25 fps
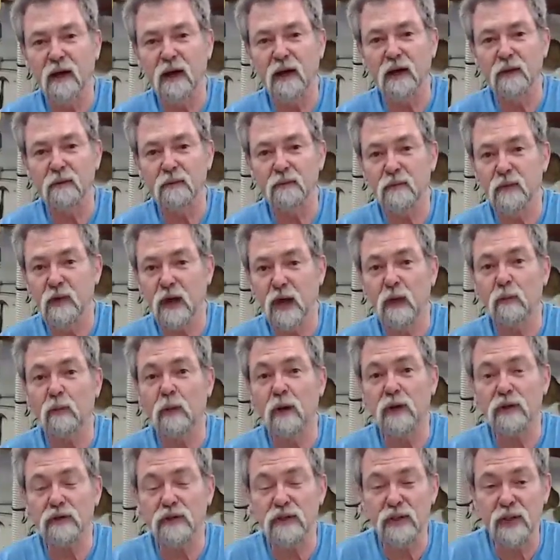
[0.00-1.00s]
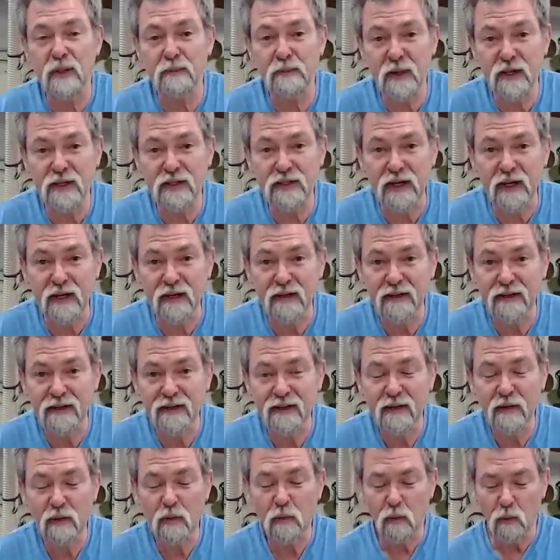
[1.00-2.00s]
I want to see a picture.
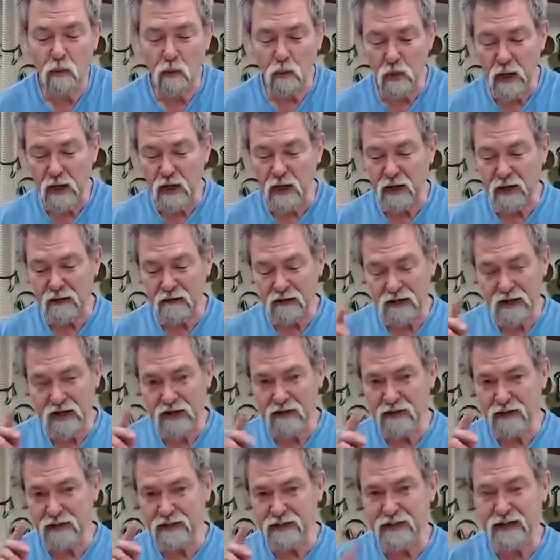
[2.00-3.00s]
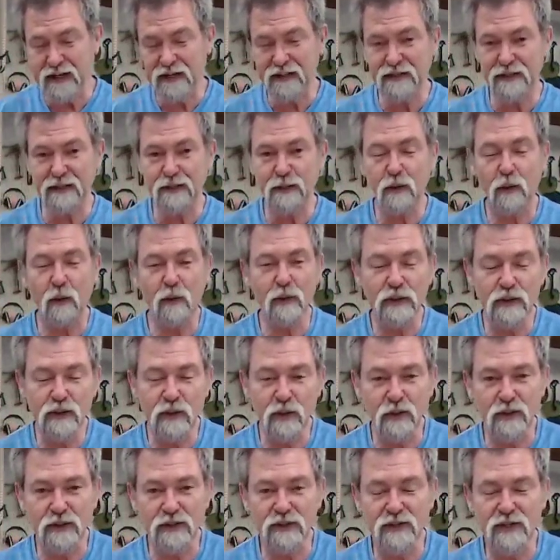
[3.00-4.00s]
When I've sent these out to you, or when
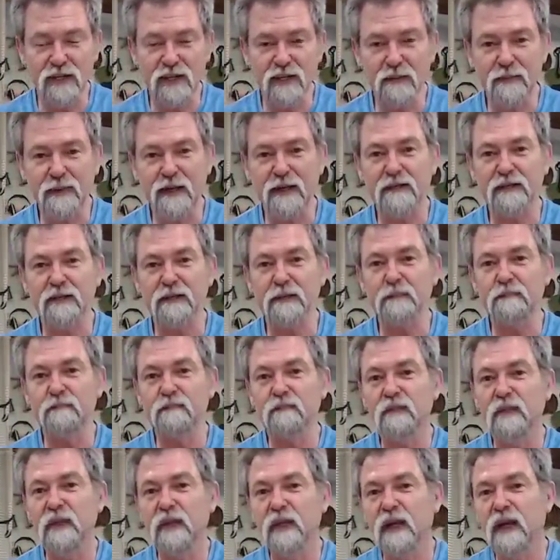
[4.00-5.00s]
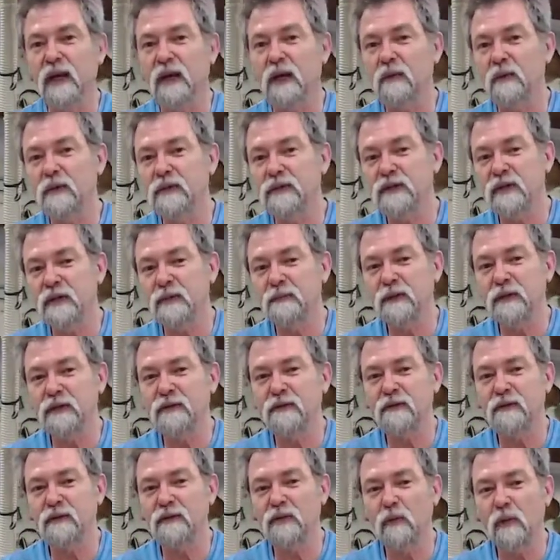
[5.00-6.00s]
George has sent them out to you, I want to see a
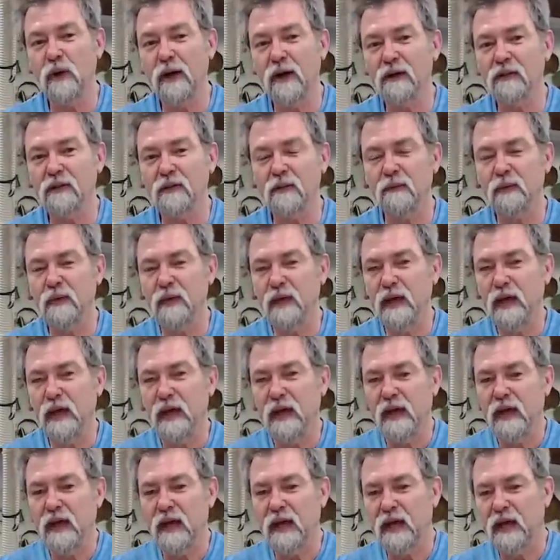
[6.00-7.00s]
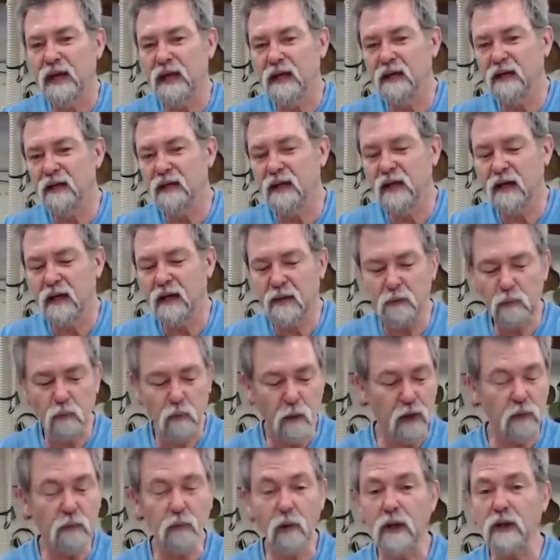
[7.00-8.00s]
picture of you wearing them in,
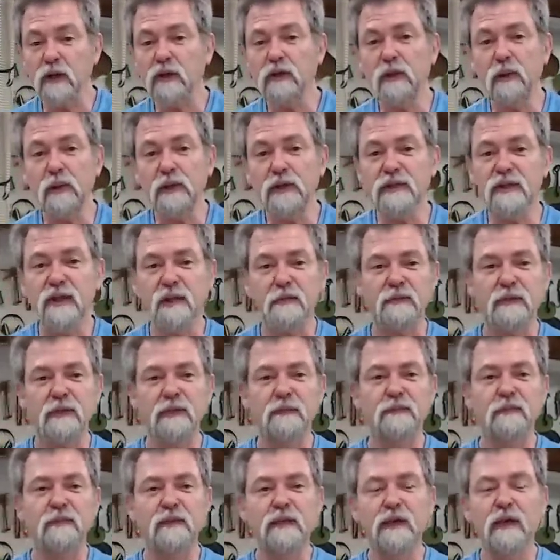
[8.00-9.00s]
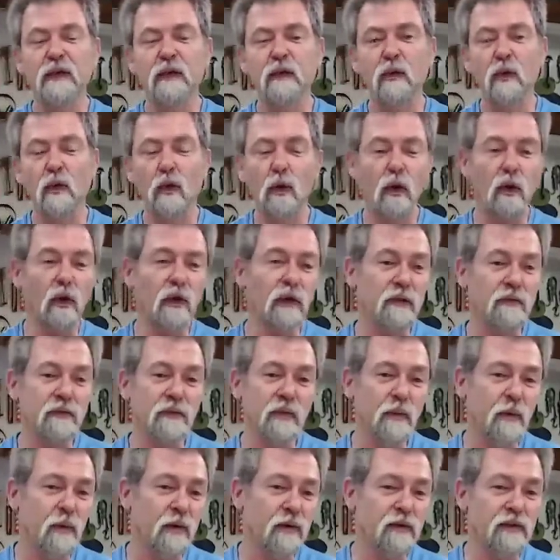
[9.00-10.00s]
while you're doing something, you know, or
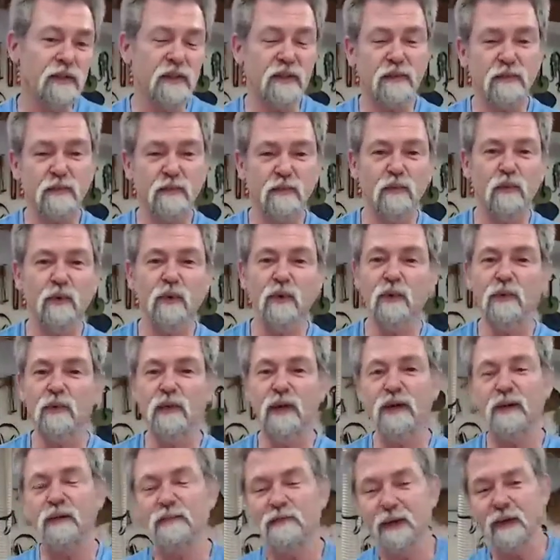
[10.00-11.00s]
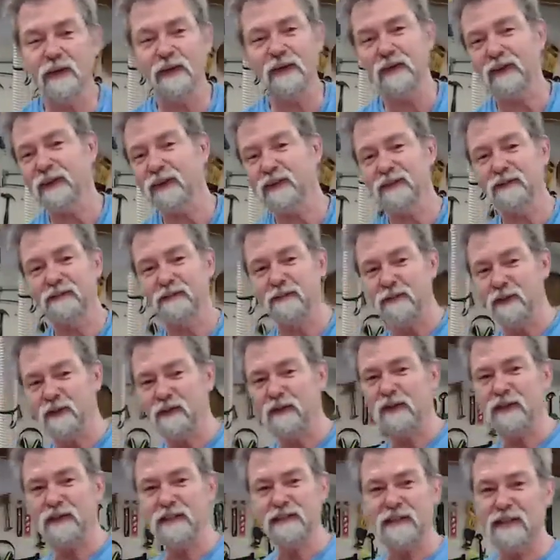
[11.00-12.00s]
if you want to just walk around modeling the
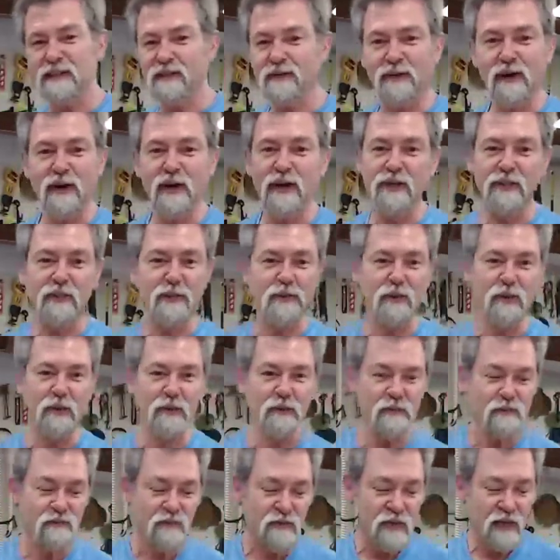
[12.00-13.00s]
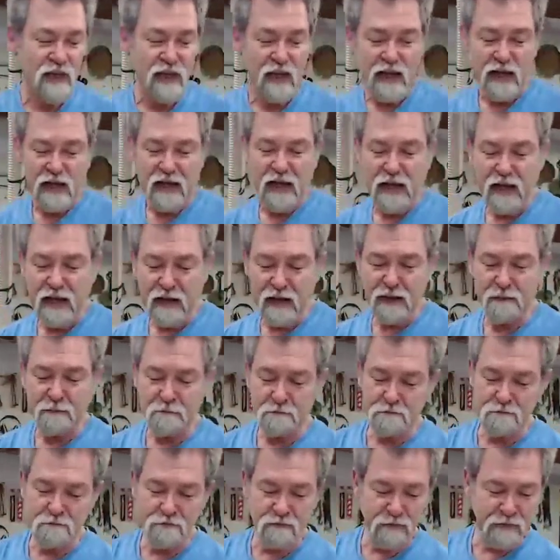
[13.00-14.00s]
things, that's fine as well.
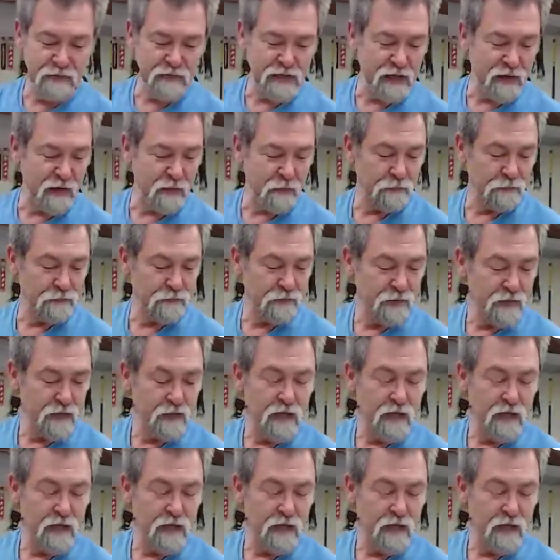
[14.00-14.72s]
Now,